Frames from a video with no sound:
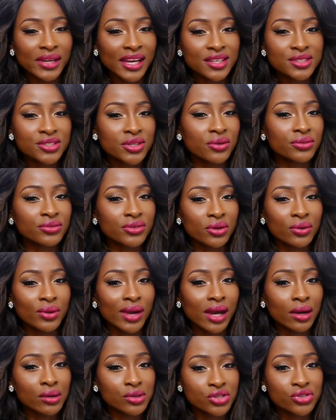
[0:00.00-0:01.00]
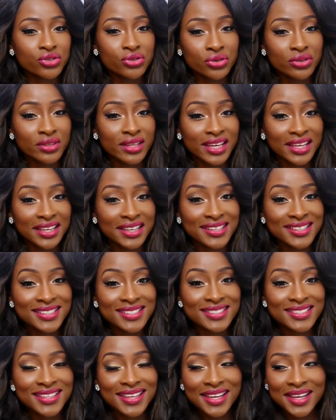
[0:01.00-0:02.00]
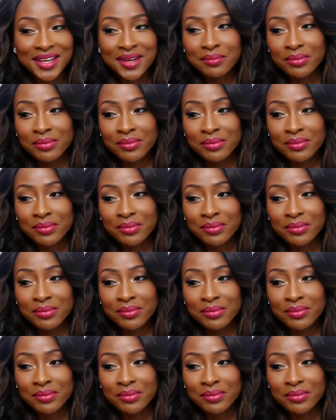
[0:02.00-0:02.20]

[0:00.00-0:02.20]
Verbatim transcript: I don't know how true that is,